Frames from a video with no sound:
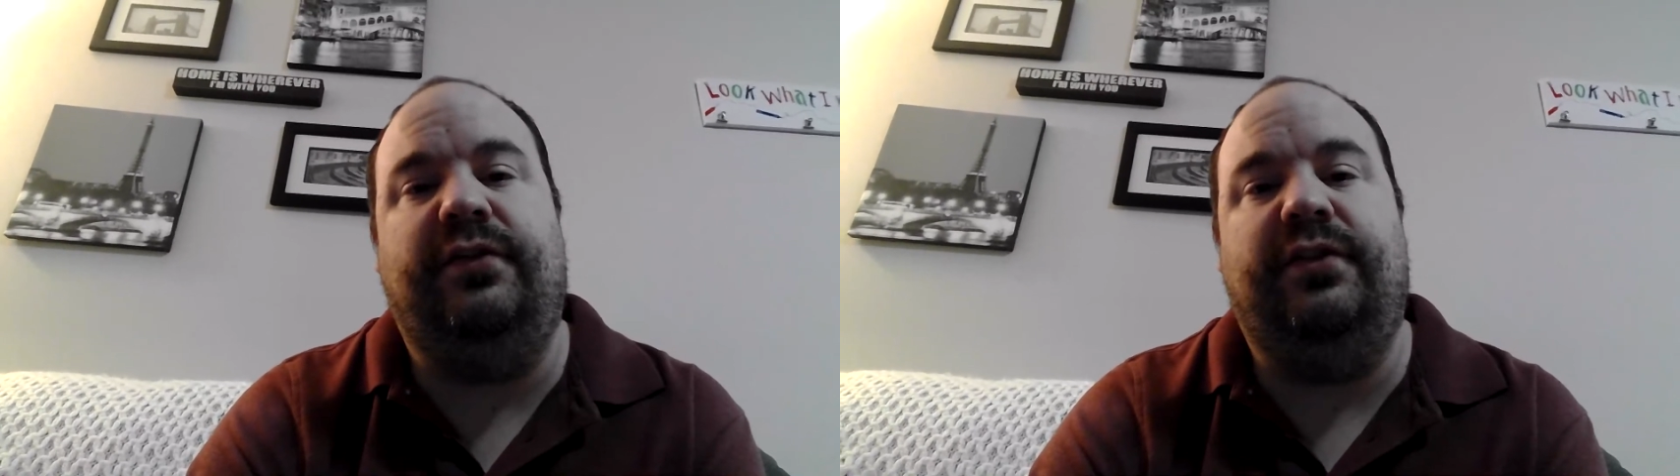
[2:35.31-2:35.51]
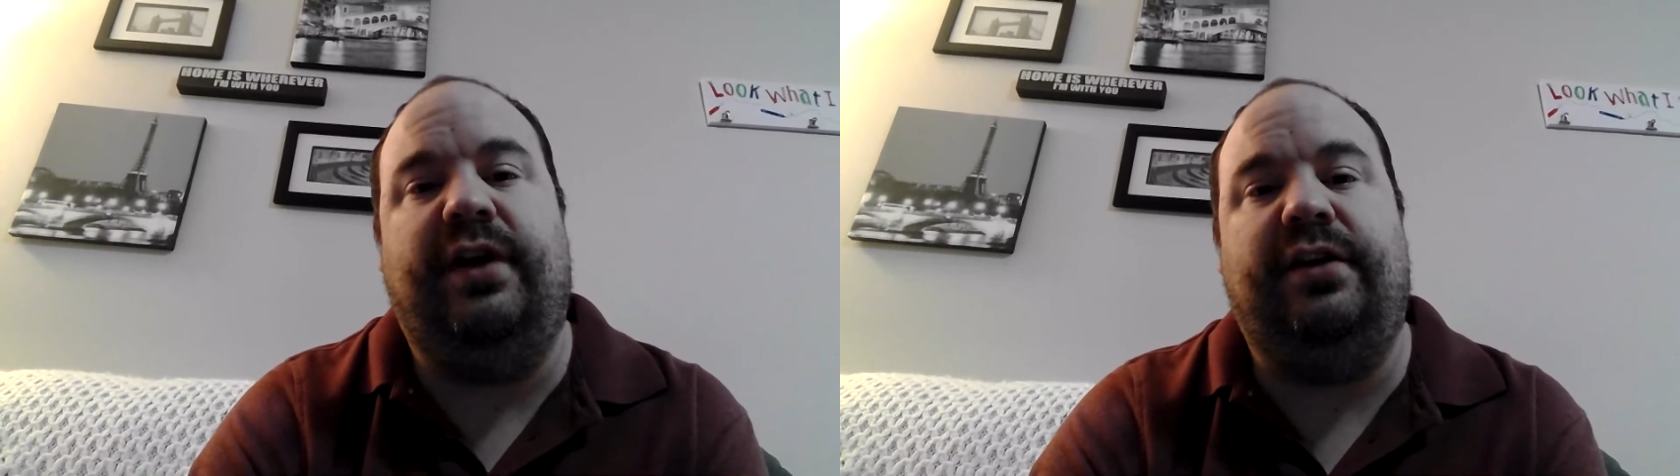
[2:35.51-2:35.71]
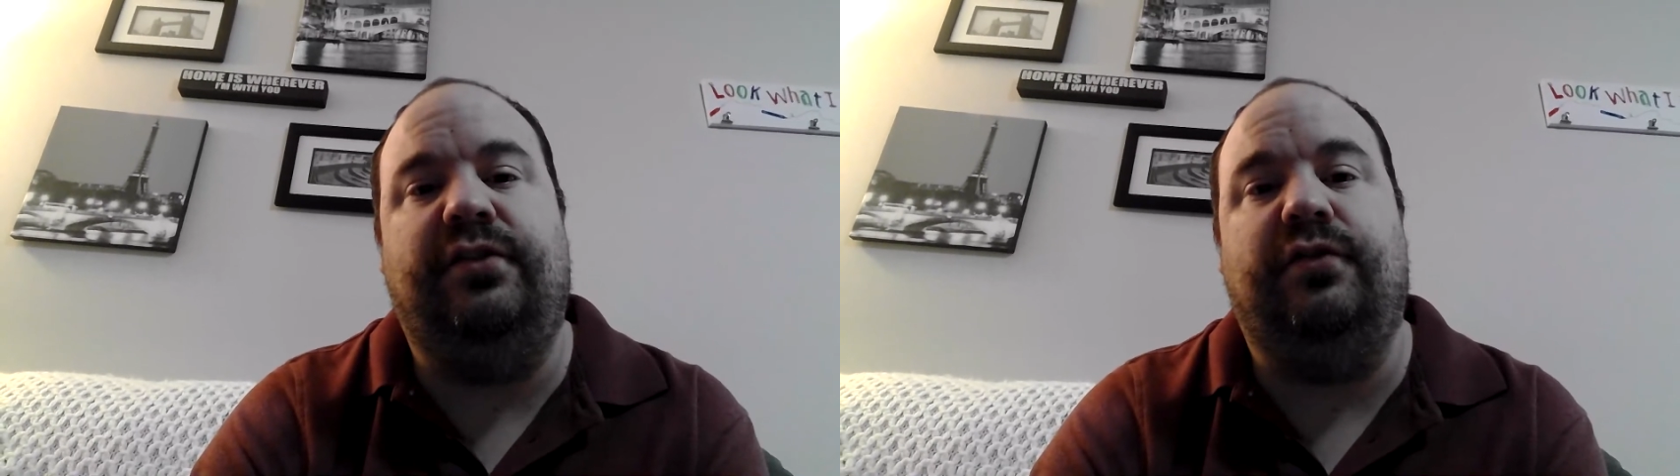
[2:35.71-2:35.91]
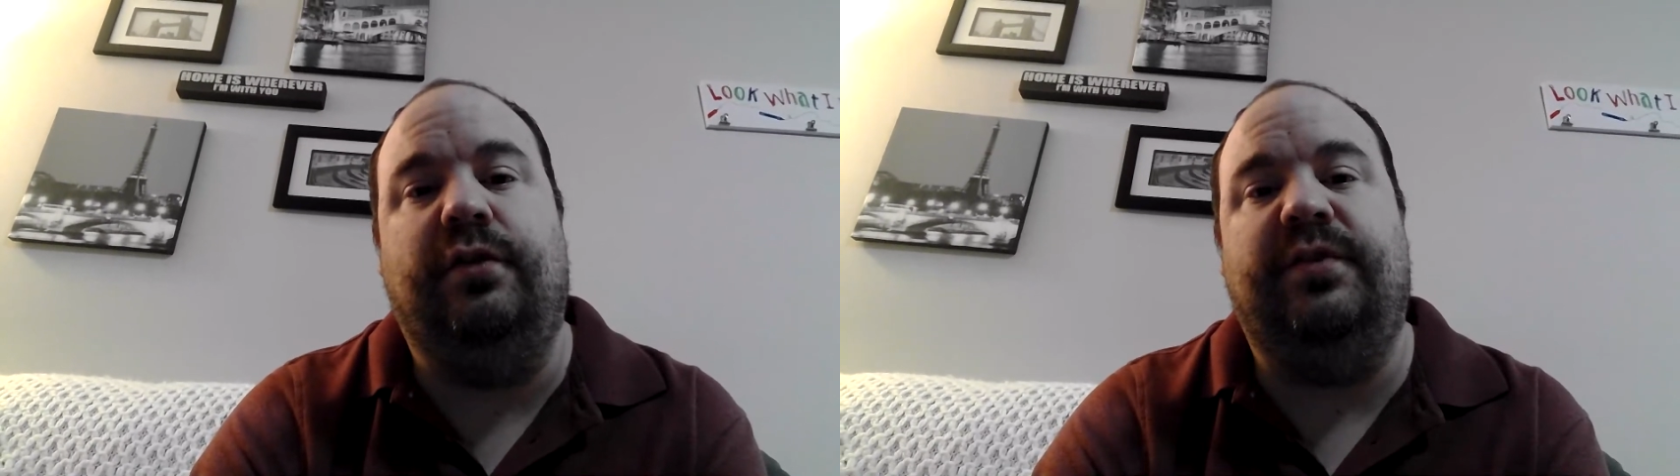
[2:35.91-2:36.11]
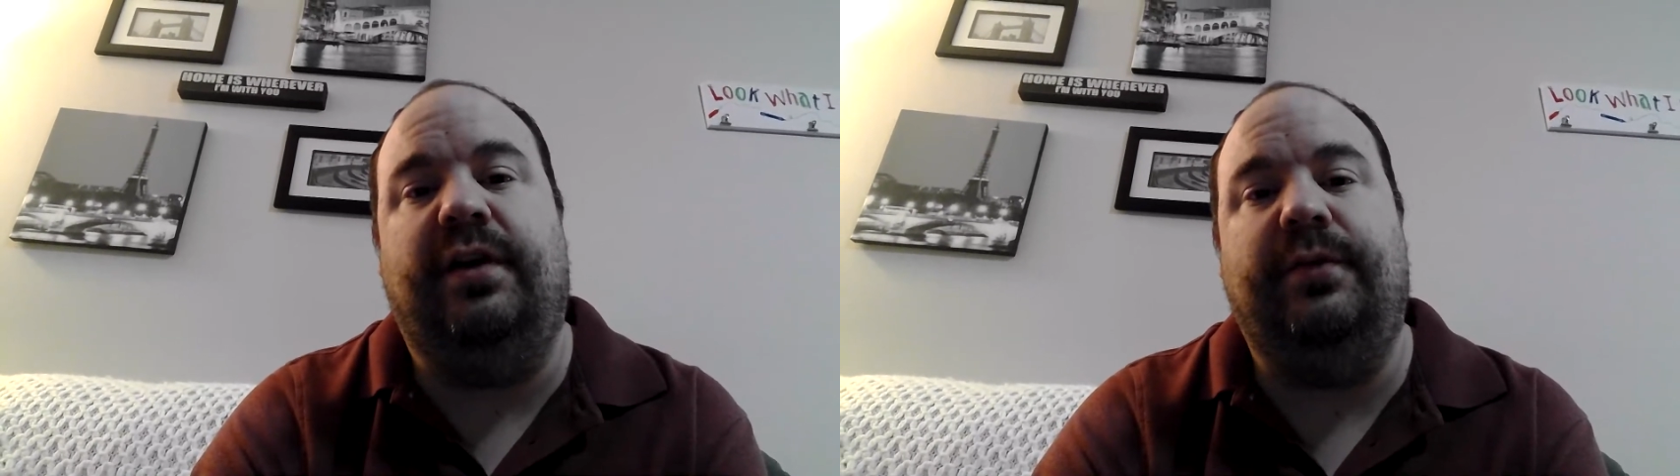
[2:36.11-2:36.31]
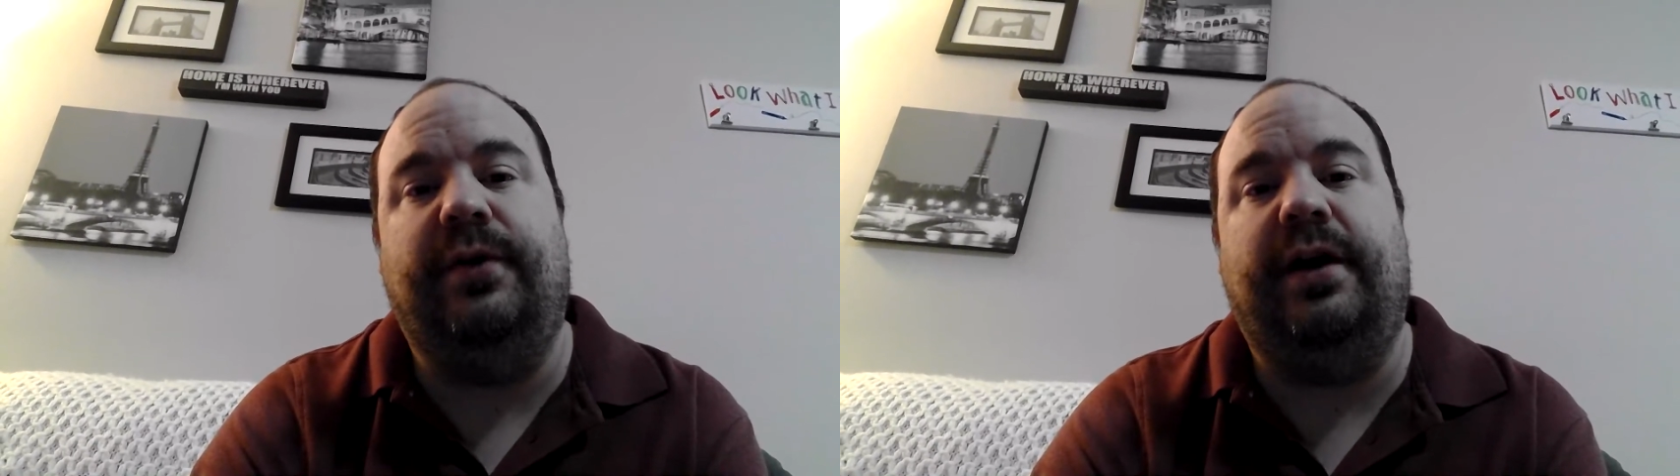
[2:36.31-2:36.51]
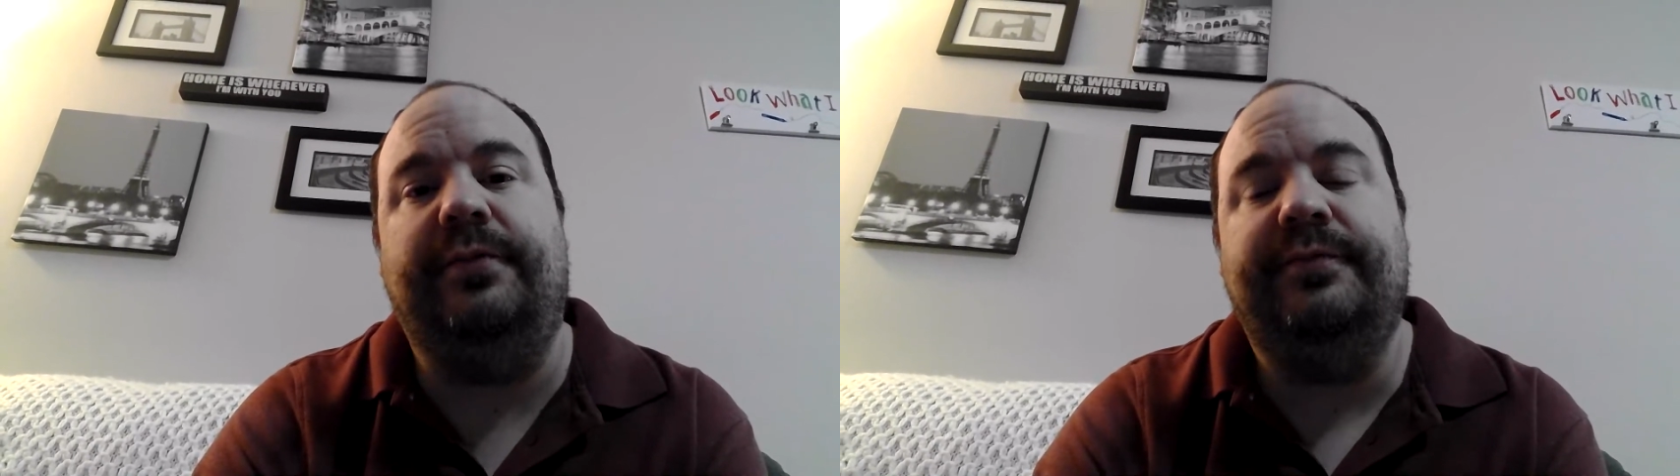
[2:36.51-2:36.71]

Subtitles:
if you had your group to help you out.